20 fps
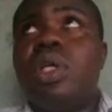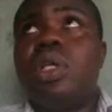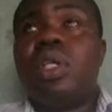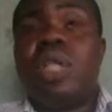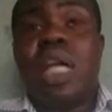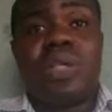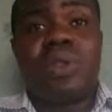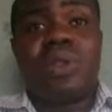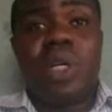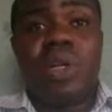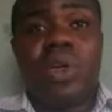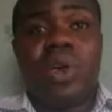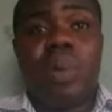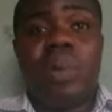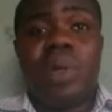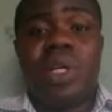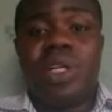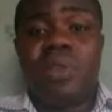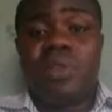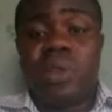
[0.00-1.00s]
That's where you
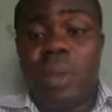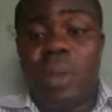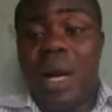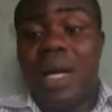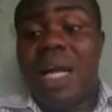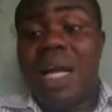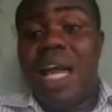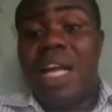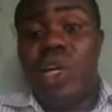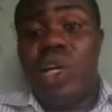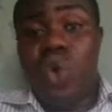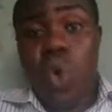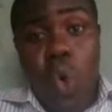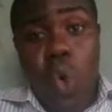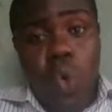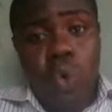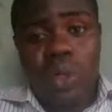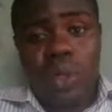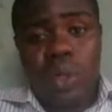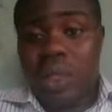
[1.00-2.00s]
copied it from. And I
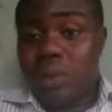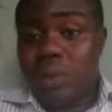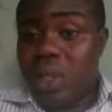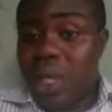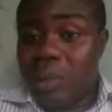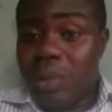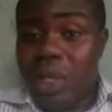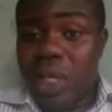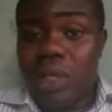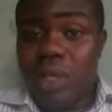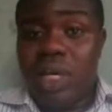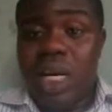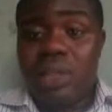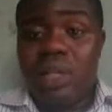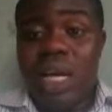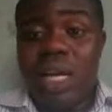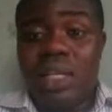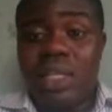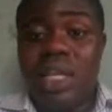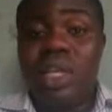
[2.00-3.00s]
know that's what I'm telling you. That's
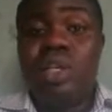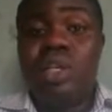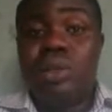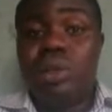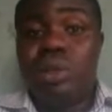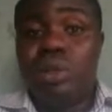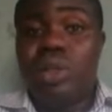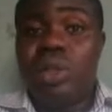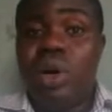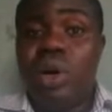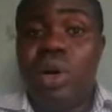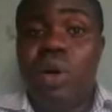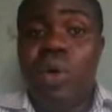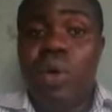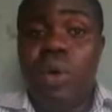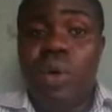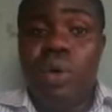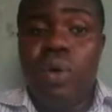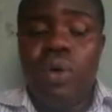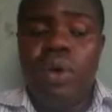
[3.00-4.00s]
why I say use your
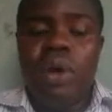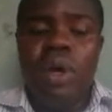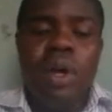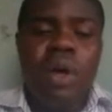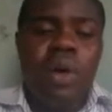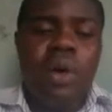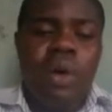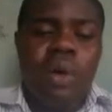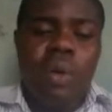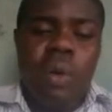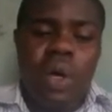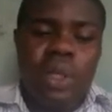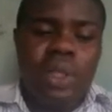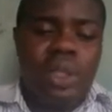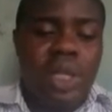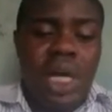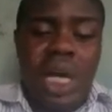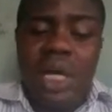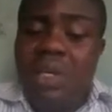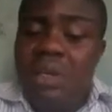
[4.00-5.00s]
own words.
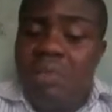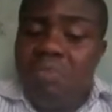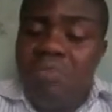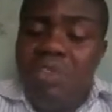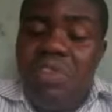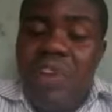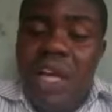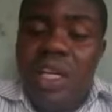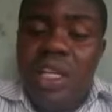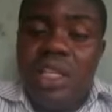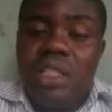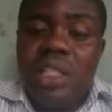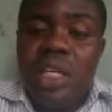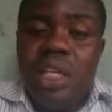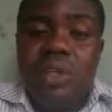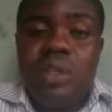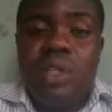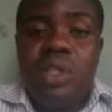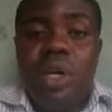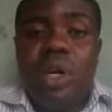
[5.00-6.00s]
And if I didn't say
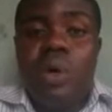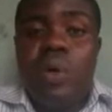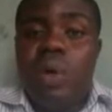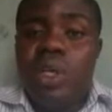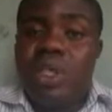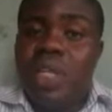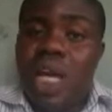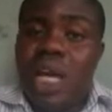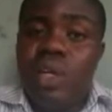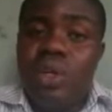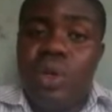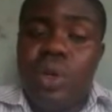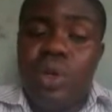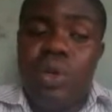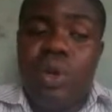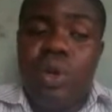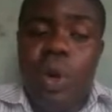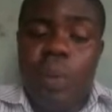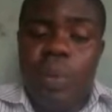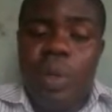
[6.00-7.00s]
use your own words and you know you
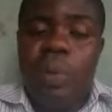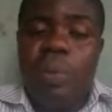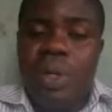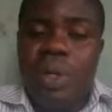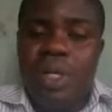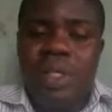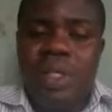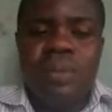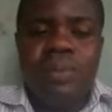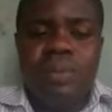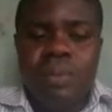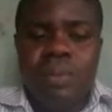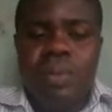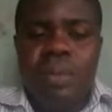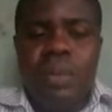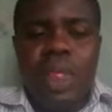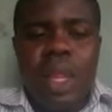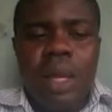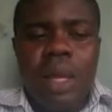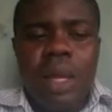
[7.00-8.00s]
copied, please
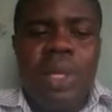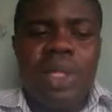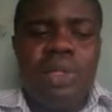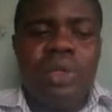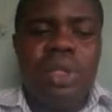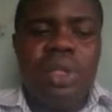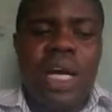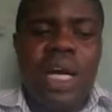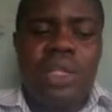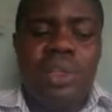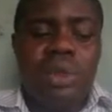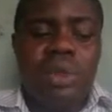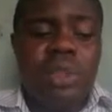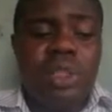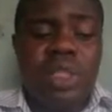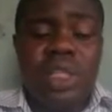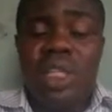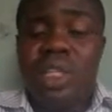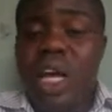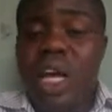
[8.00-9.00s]
make sure that don't
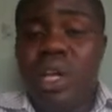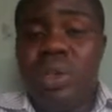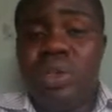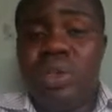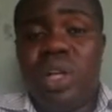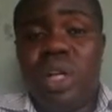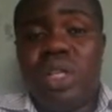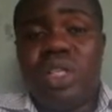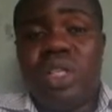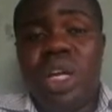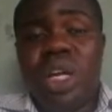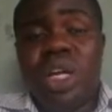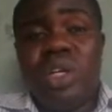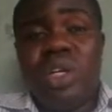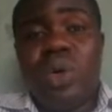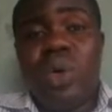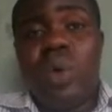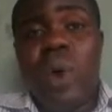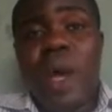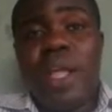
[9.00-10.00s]
think that you just
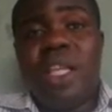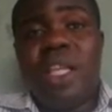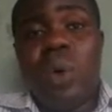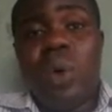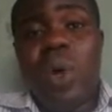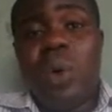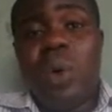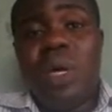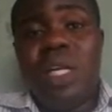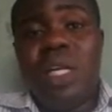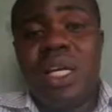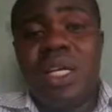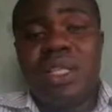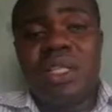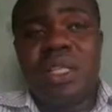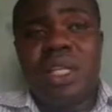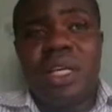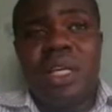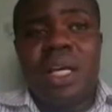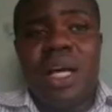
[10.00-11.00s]
you went away with it.
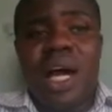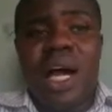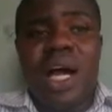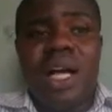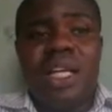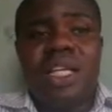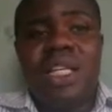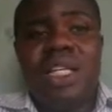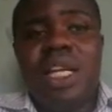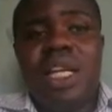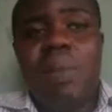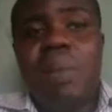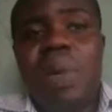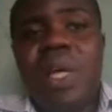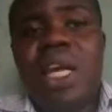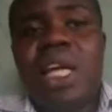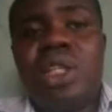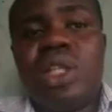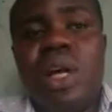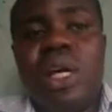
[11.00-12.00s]
Uh, the, the
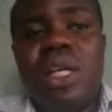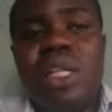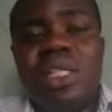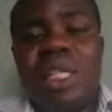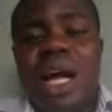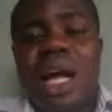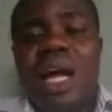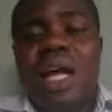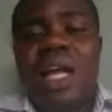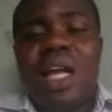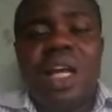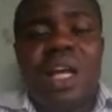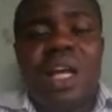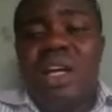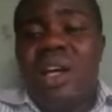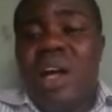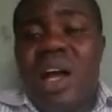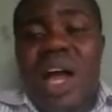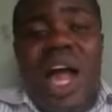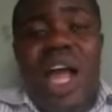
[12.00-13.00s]
implication is that
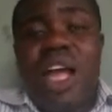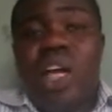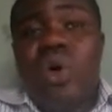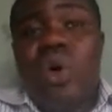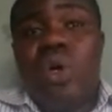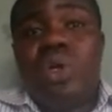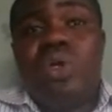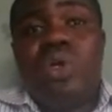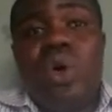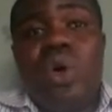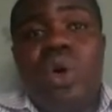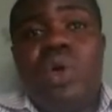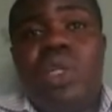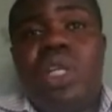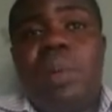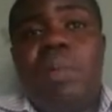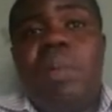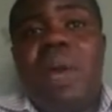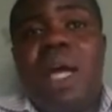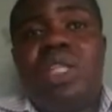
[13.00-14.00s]
I don't know
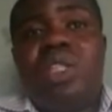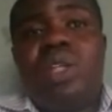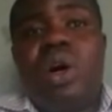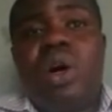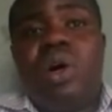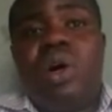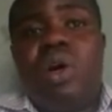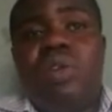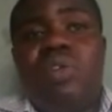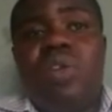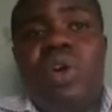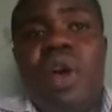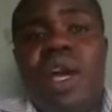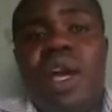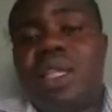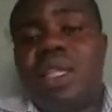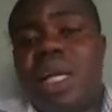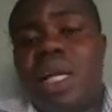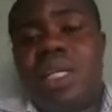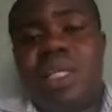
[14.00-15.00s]
the measure of your
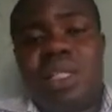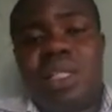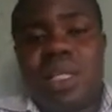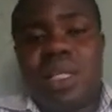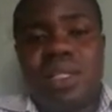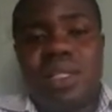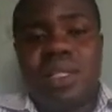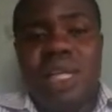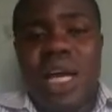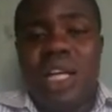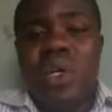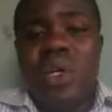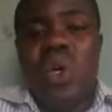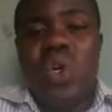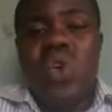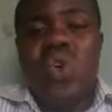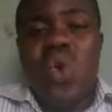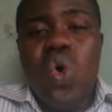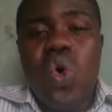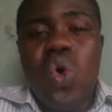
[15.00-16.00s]
intelligence. I
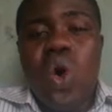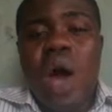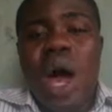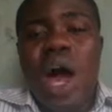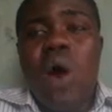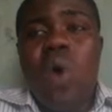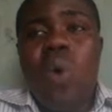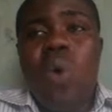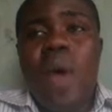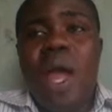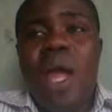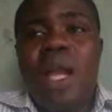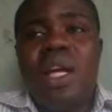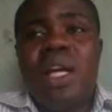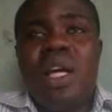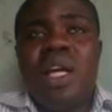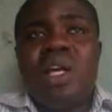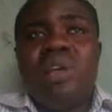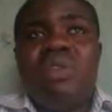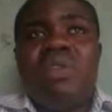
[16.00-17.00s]
don't know how well
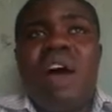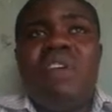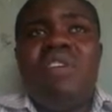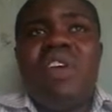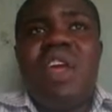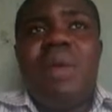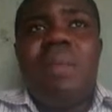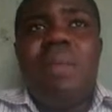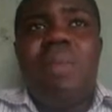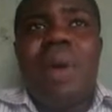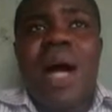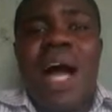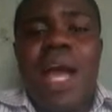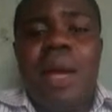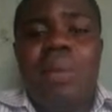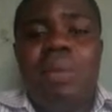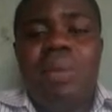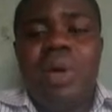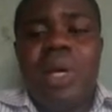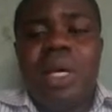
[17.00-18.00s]
you have
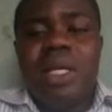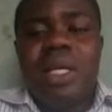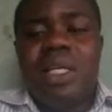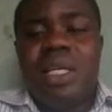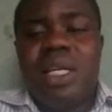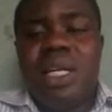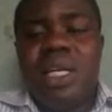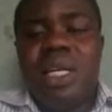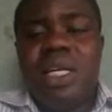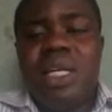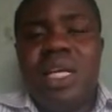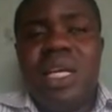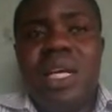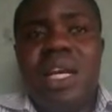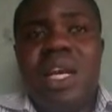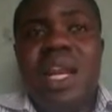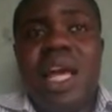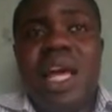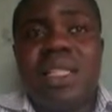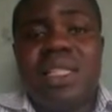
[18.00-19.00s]
imbibed the the
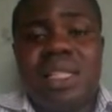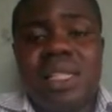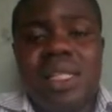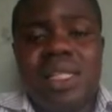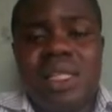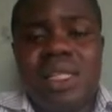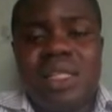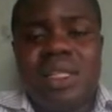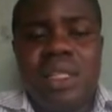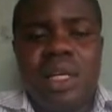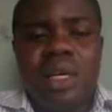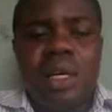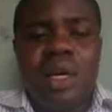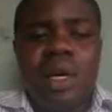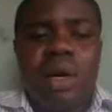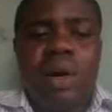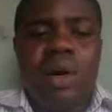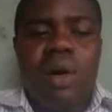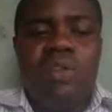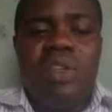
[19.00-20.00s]
lessons
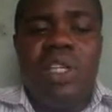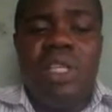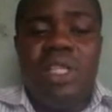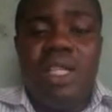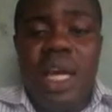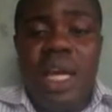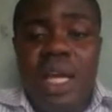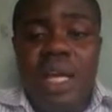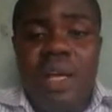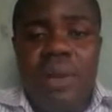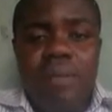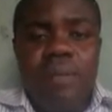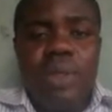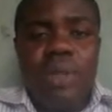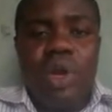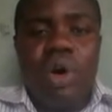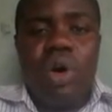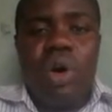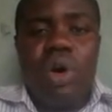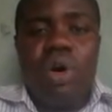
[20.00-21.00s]
of the day
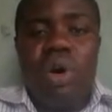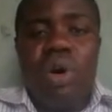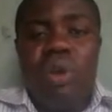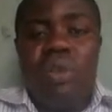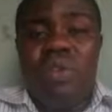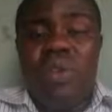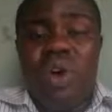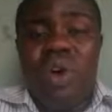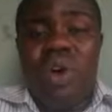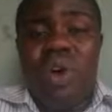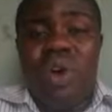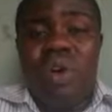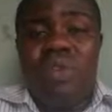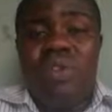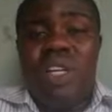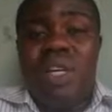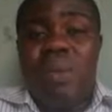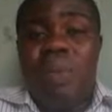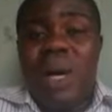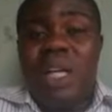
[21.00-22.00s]
or of, or of
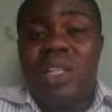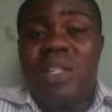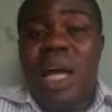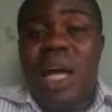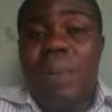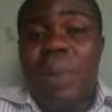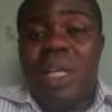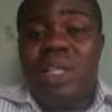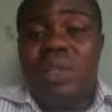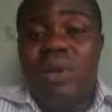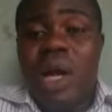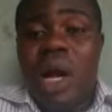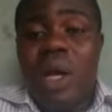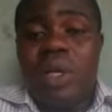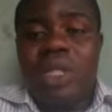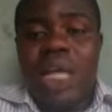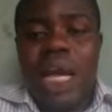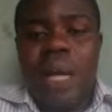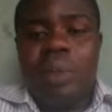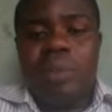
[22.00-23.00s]
the that particular
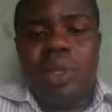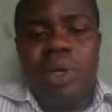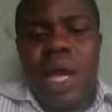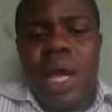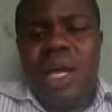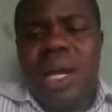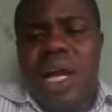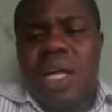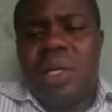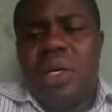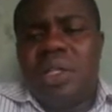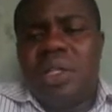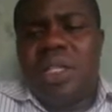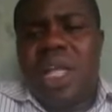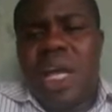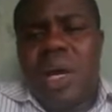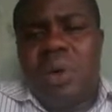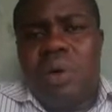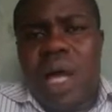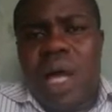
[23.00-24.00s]
time. So I cannot
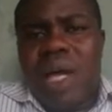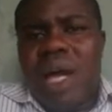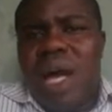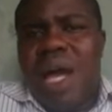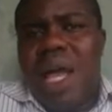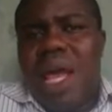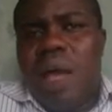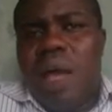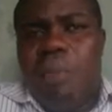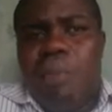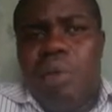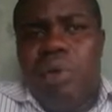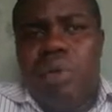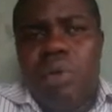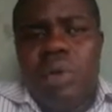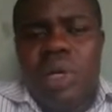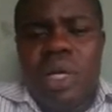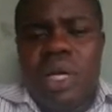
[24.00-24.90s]
tell. I can't help you.